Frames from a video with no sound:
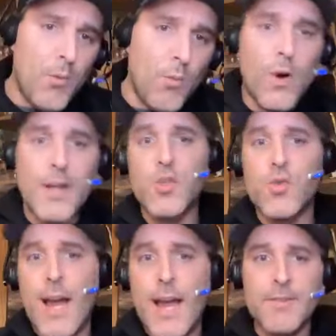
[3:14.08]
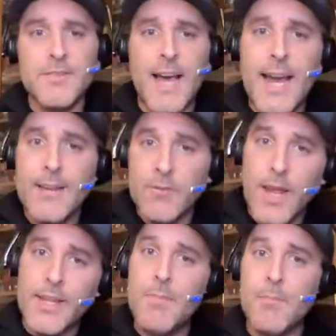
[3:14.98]
one drive aside. And,
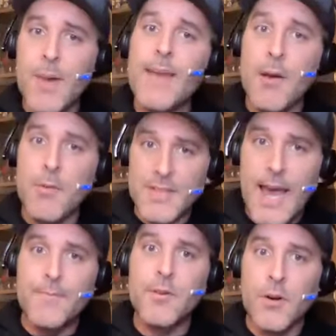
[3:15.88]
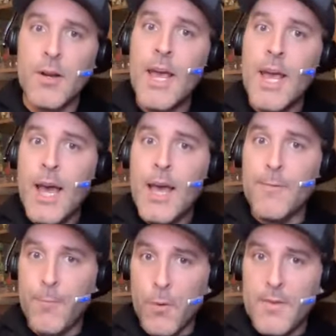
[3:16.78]
and keep in mind, that was after uh,
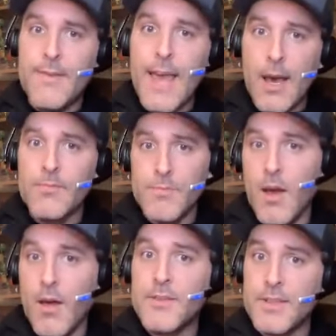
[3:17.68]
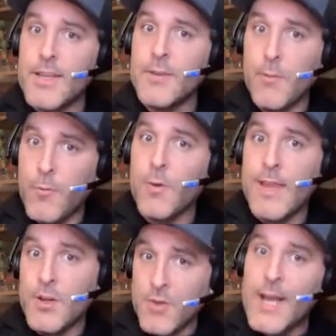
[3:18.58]
the fourth down, you know, unsuccessful fourth
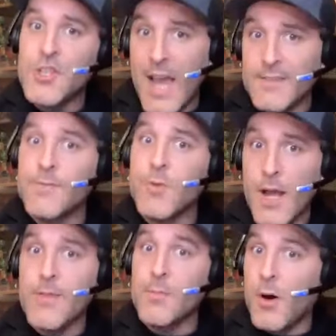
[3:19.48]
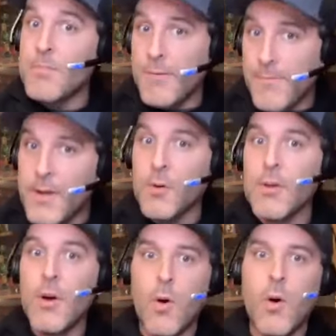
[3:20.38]
down try. Jacksonville got the ball at midfield
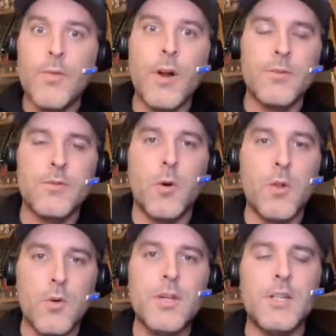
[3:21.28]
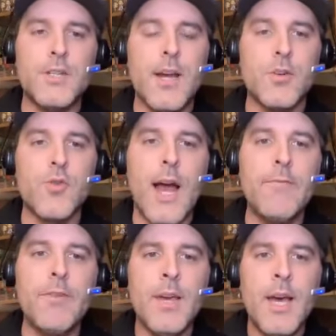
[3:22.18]
on their solo touchdown
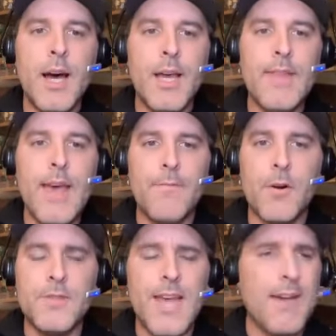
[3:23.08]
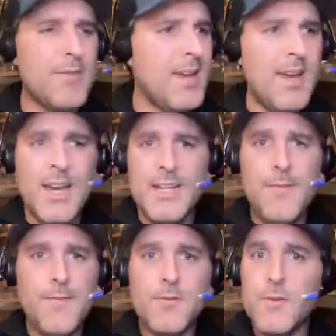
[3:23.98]
drive uh, in that first half.
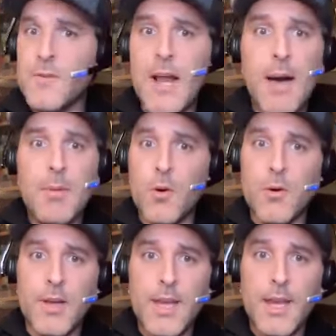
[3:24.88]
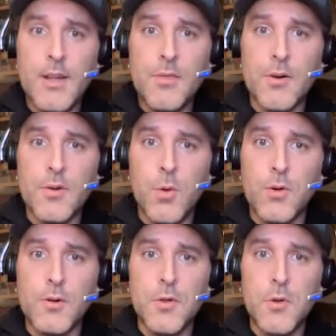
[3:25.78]
Defense was phenomenal in the third
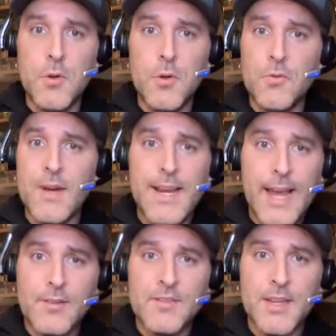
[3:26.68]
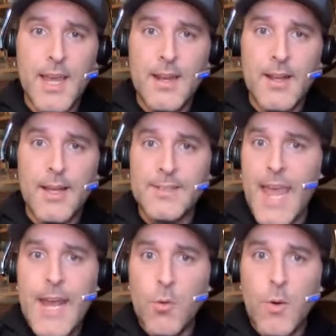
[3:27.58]
quarter, two, three and outs and a,
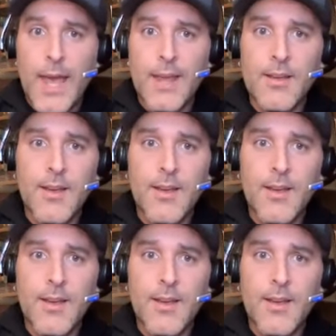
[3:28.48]
takeaway.